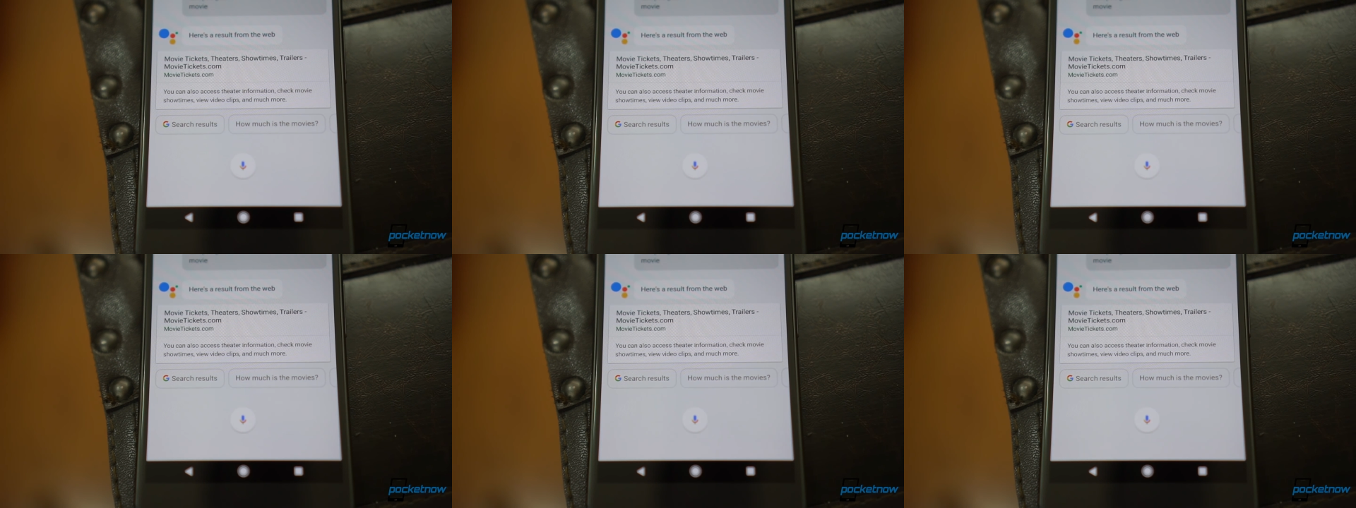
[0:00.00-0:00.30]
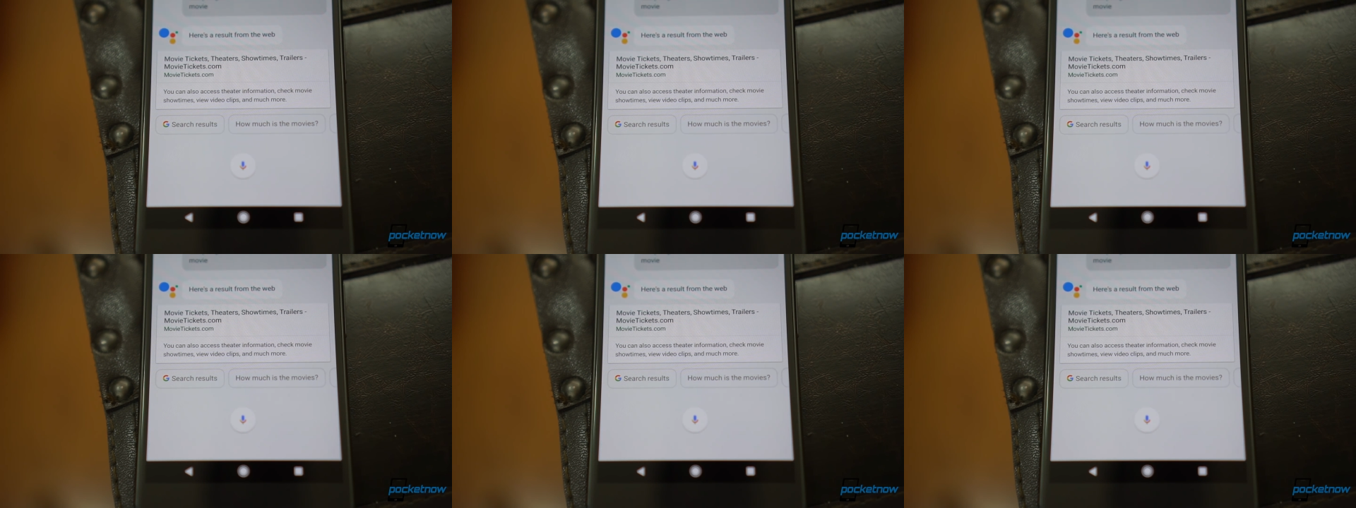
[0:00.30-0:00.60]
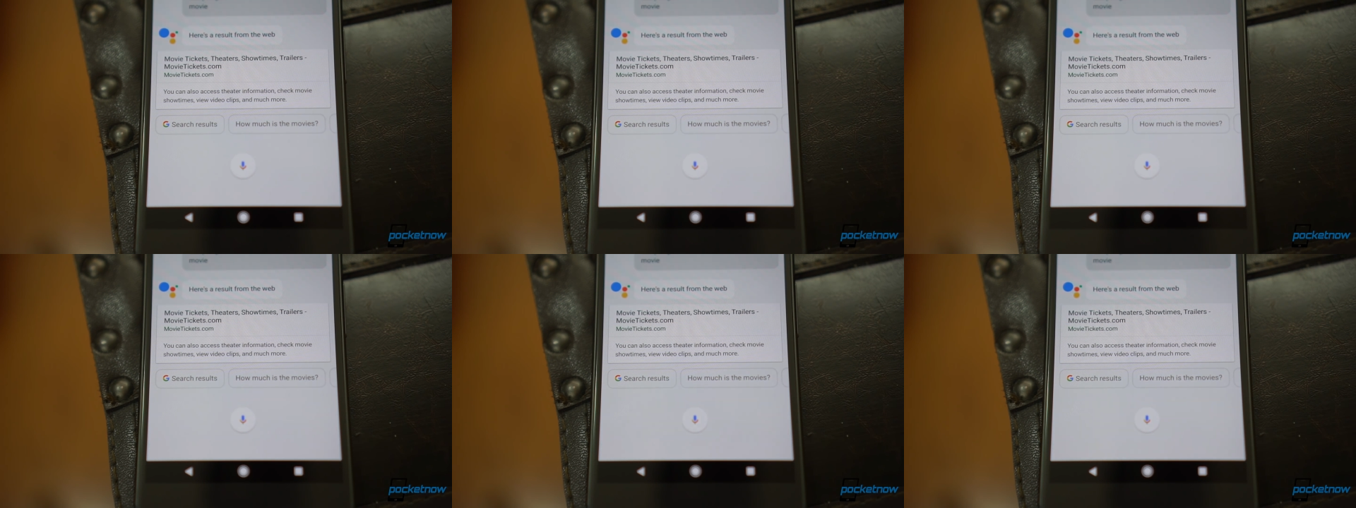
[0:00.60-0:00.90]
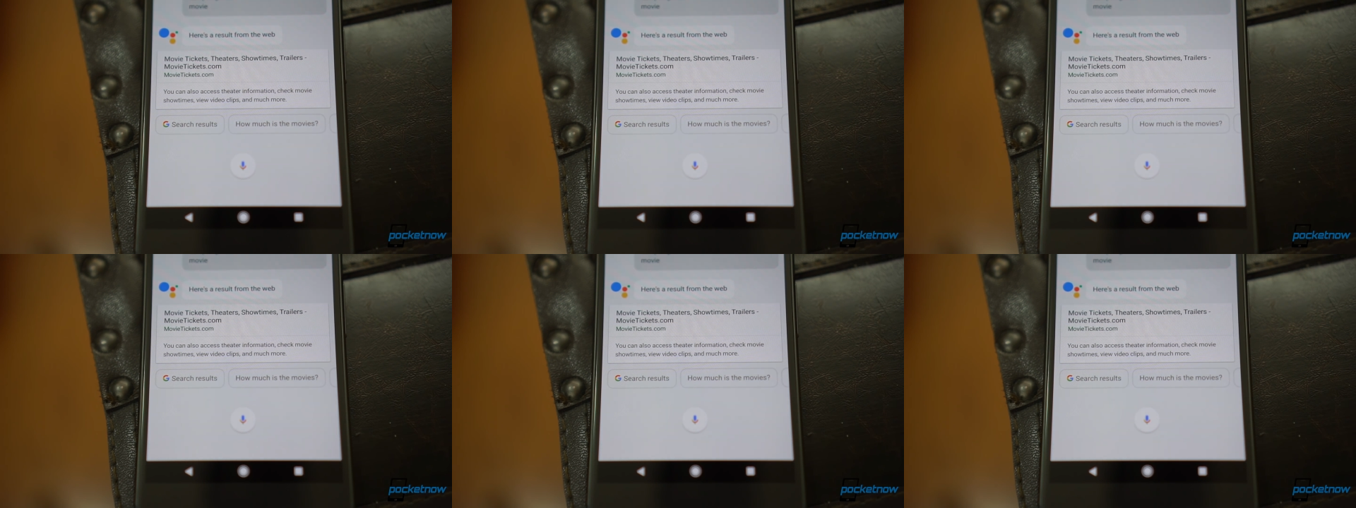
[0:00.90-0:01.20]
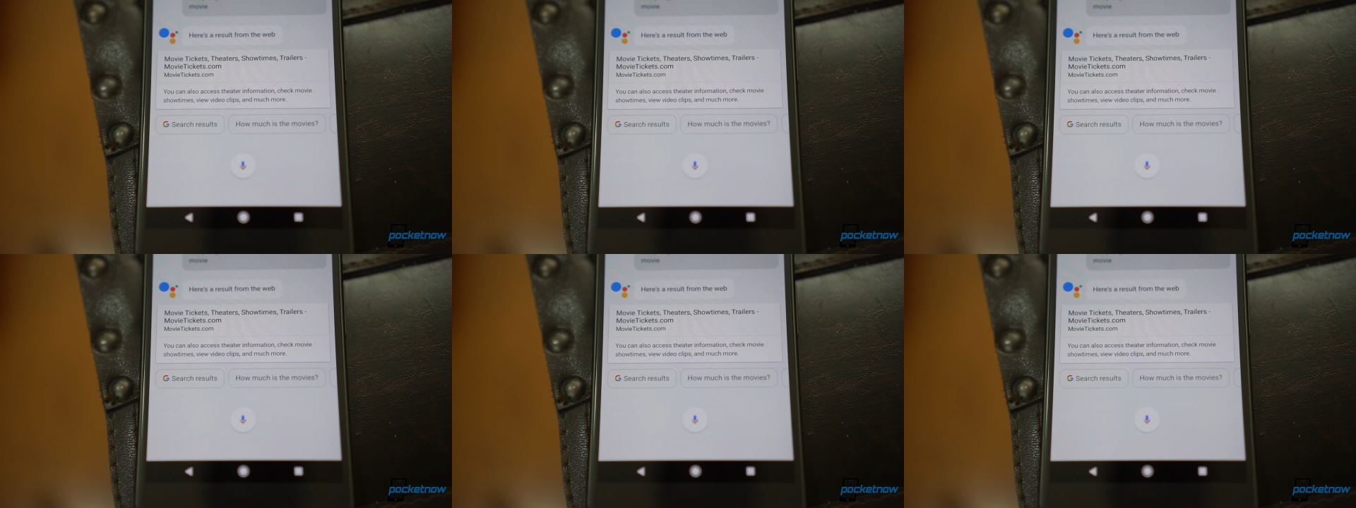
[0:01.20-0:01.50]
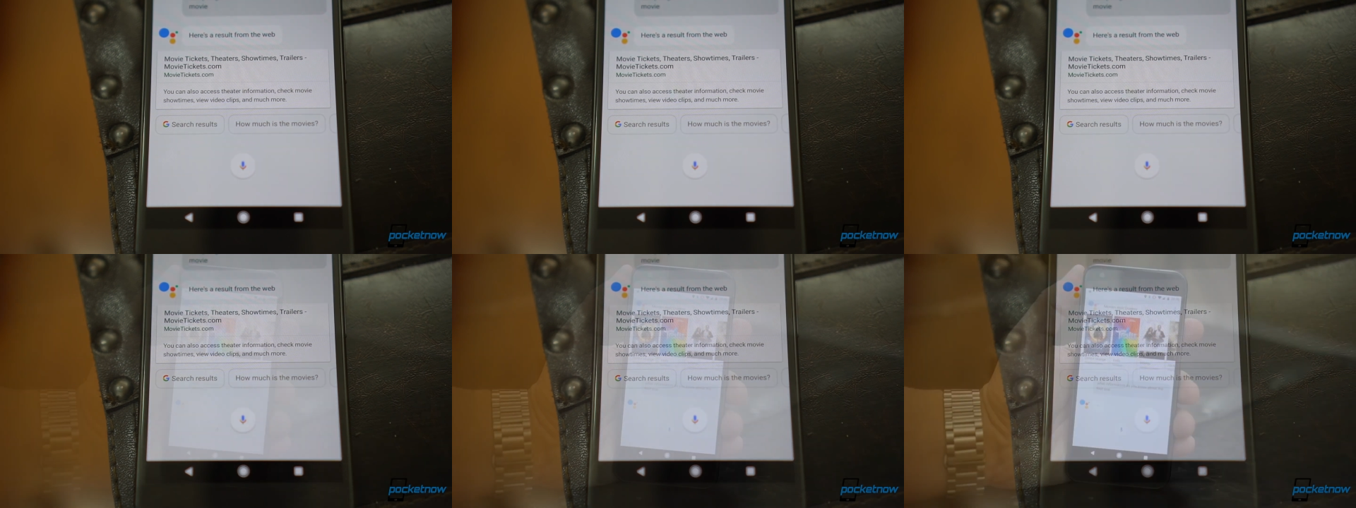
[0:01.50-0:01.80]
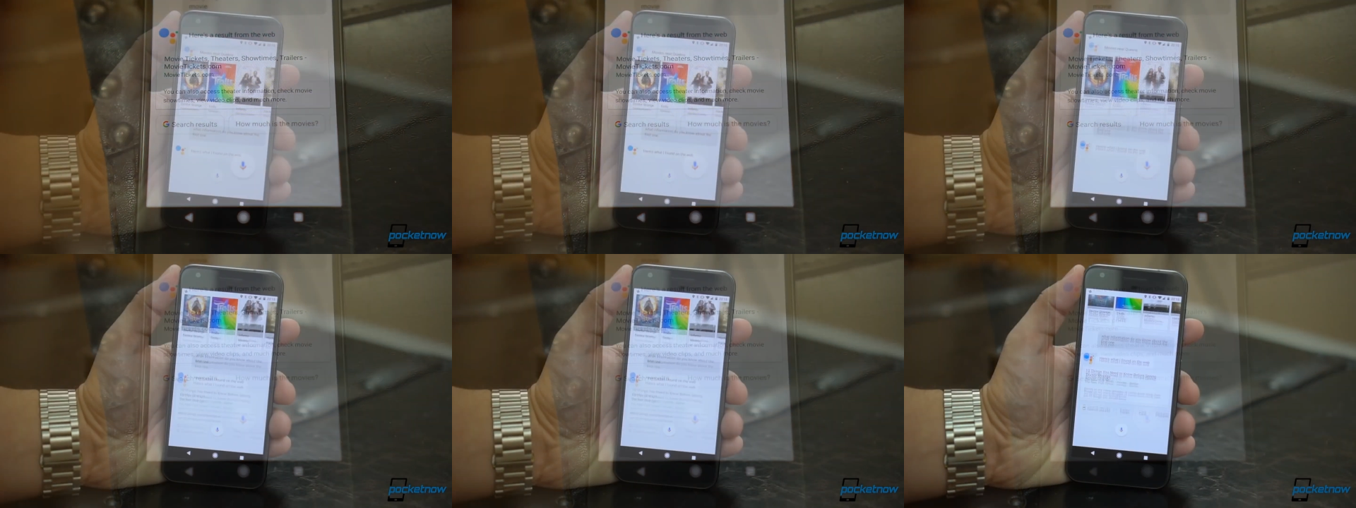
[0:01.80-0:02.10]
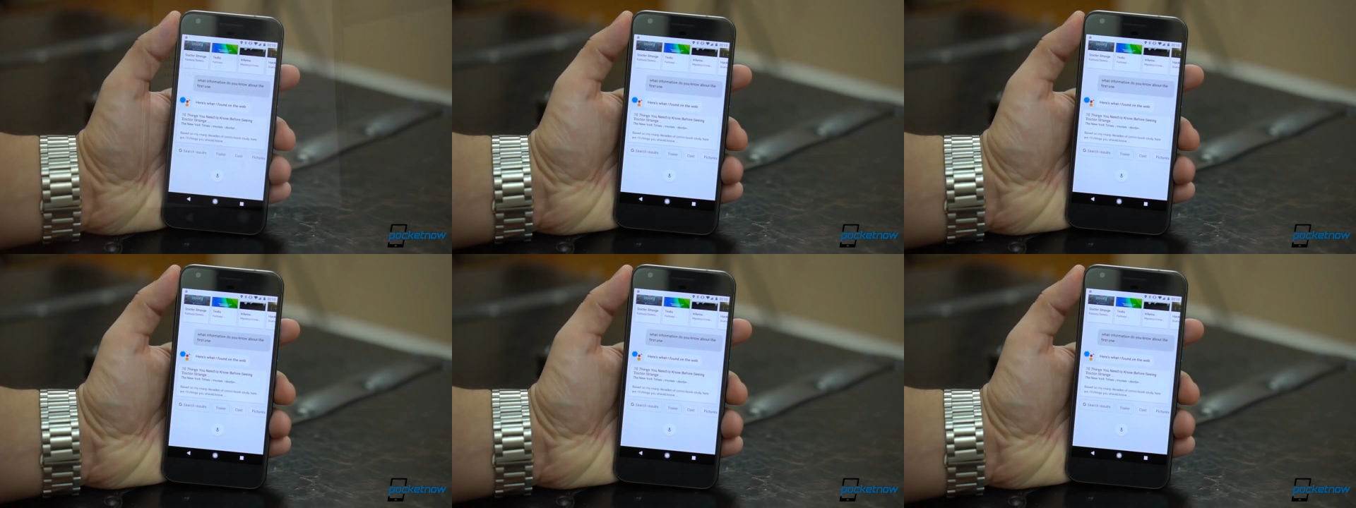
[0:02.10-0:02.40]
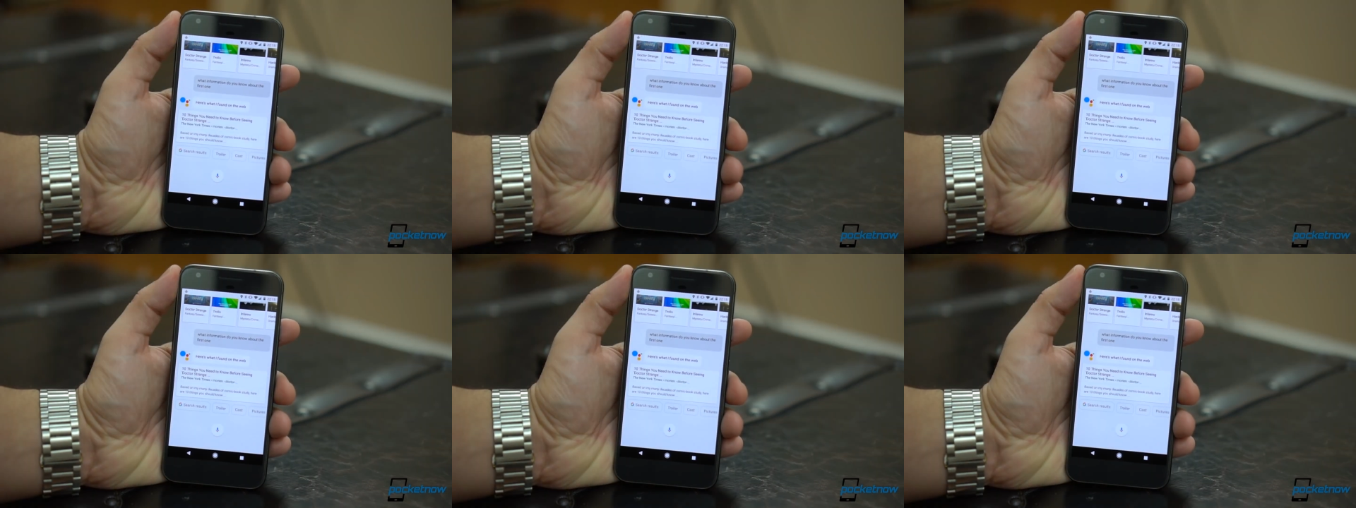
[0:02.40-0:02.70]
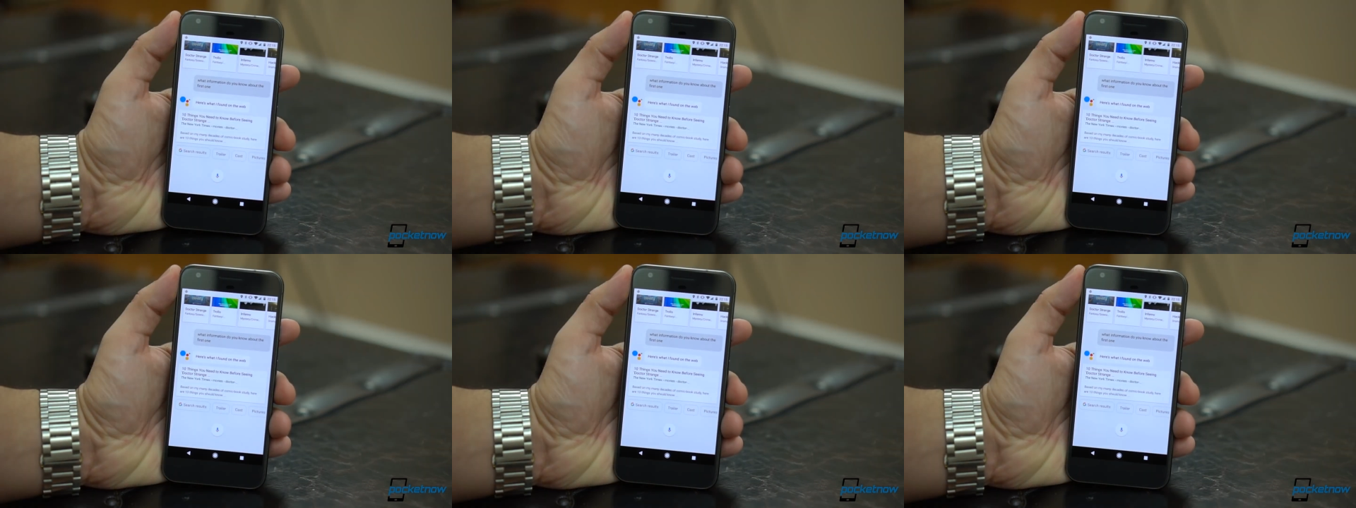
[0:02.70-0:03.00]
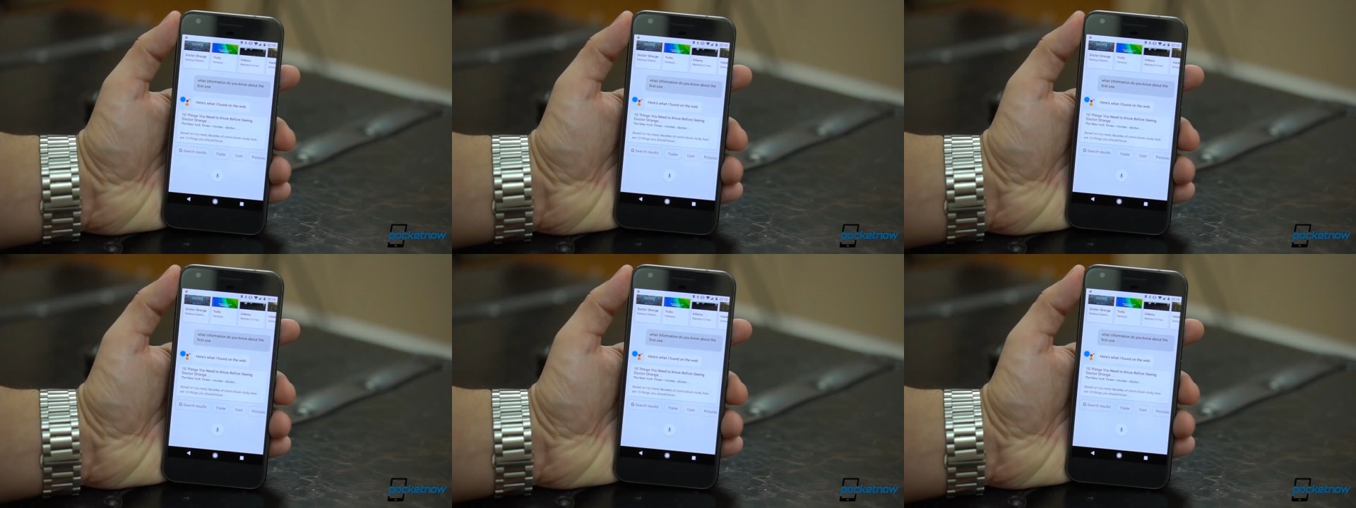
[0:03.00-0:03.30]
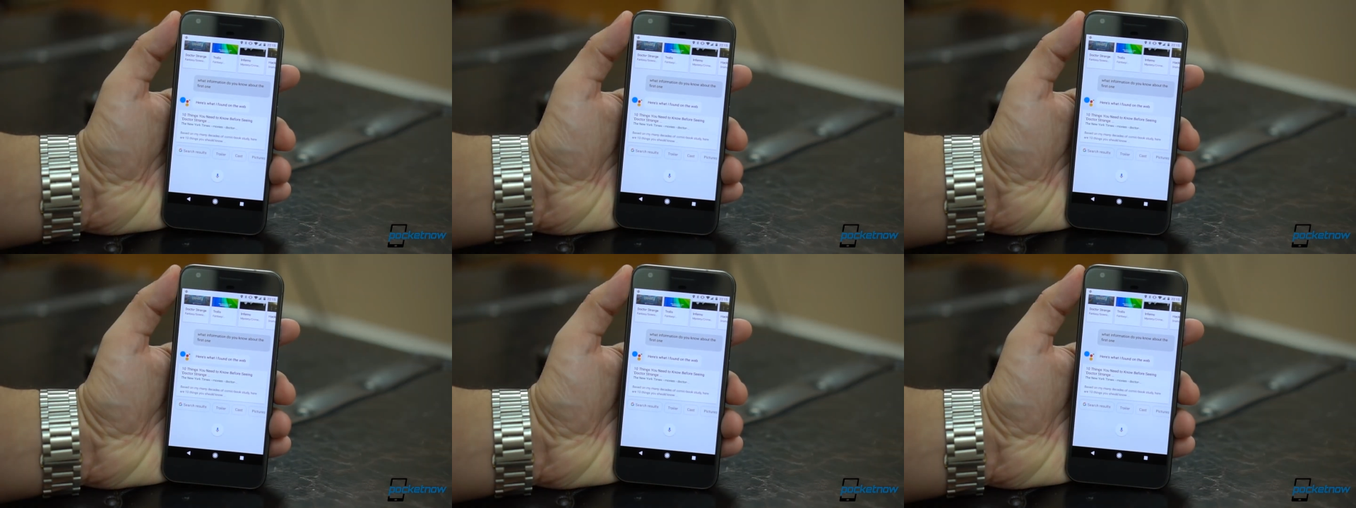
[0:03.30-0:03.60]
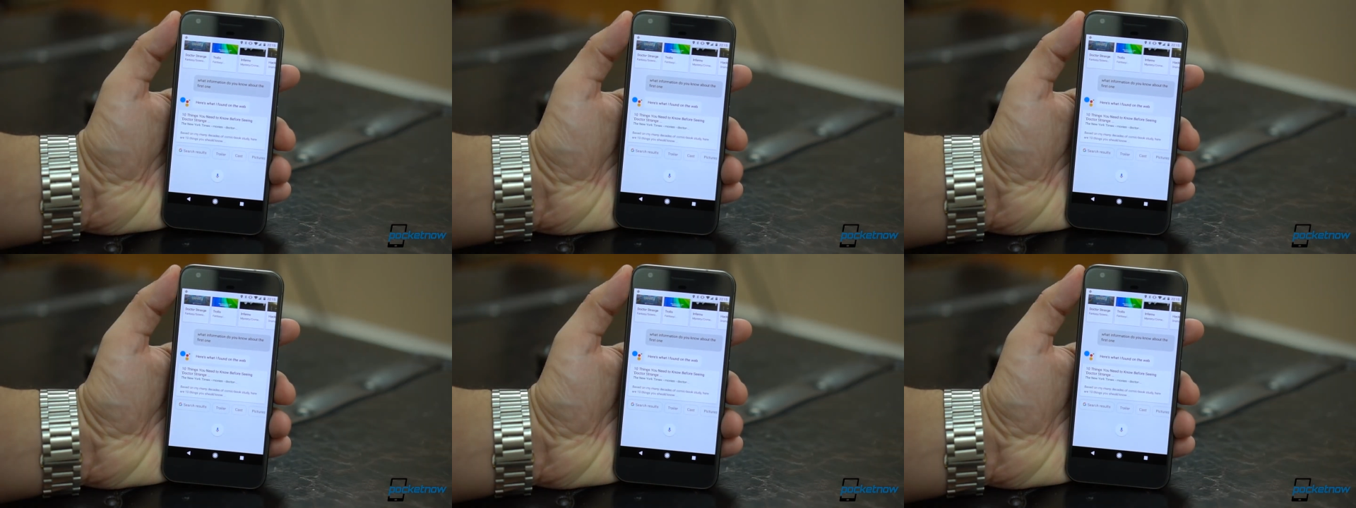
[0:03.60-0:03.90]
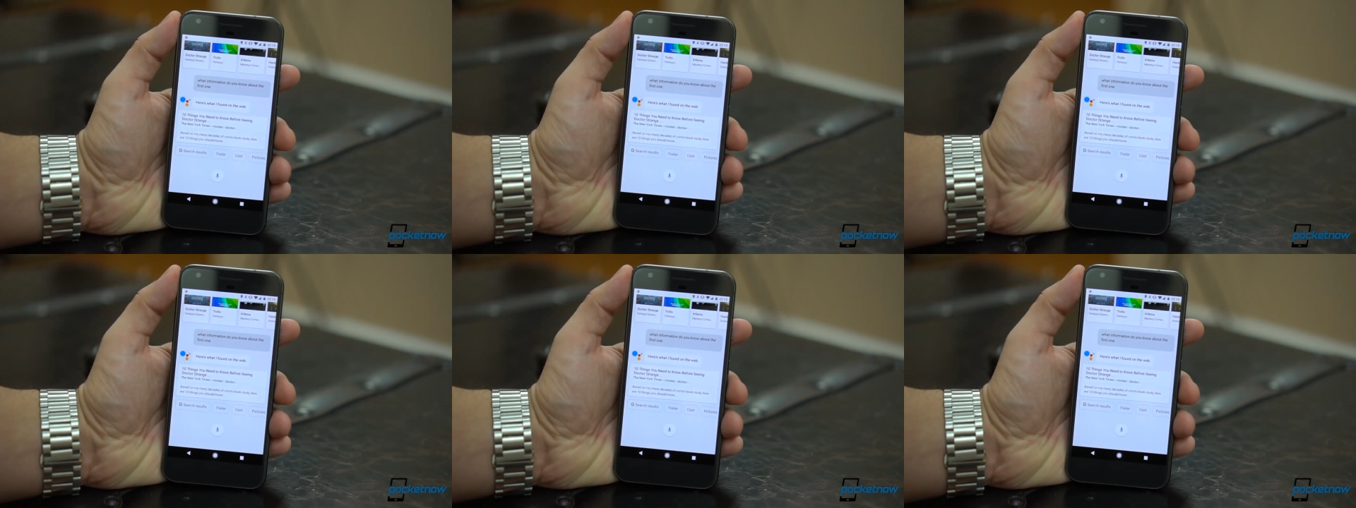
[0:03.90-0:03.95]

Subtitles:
Nobody's mouth can be seen.